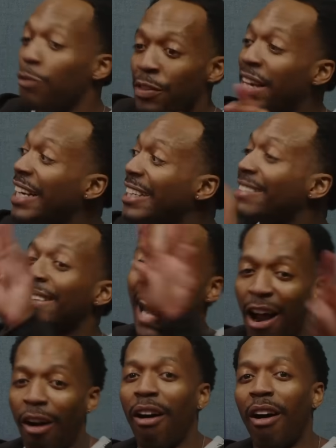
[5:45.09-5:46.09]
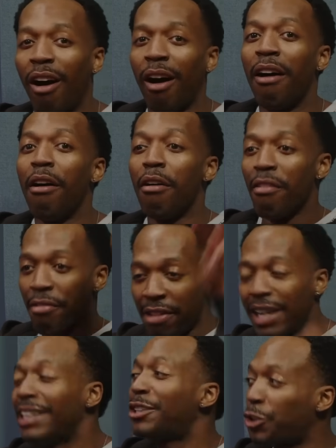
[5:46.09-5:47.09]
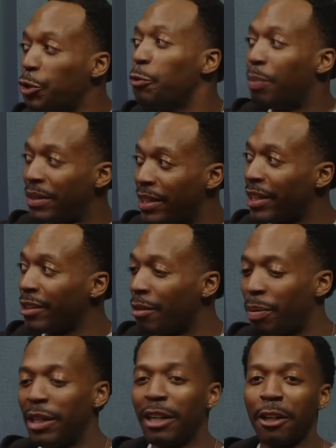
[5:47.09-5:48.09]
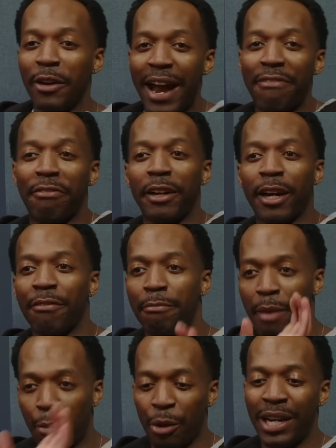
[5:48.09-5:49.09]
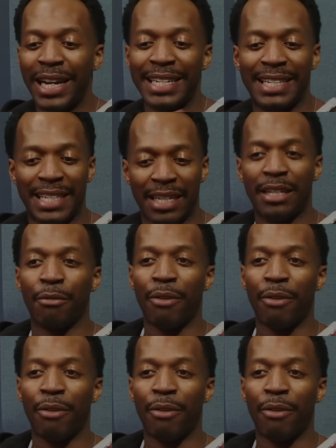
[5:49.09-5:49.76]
These, not all, these two particular. Put a graphic of Marie and Sydney